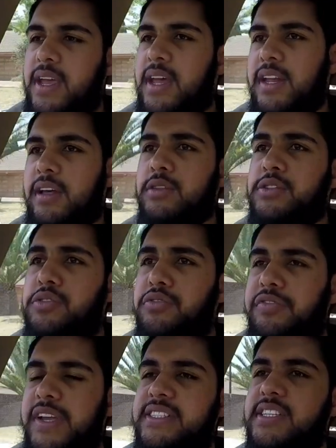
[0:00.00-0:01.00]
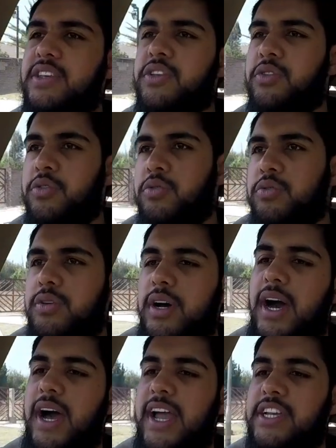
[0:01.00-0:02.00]
Now the 2 facing you
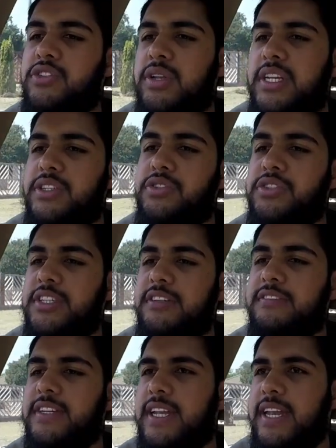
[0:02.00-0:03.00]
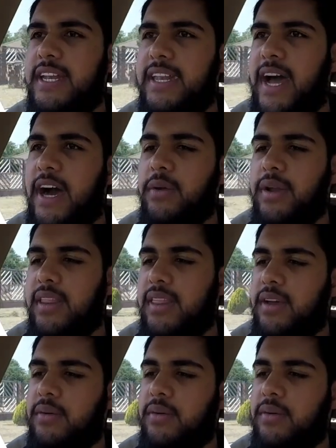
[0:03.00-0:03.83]
are actually to shift down, I think.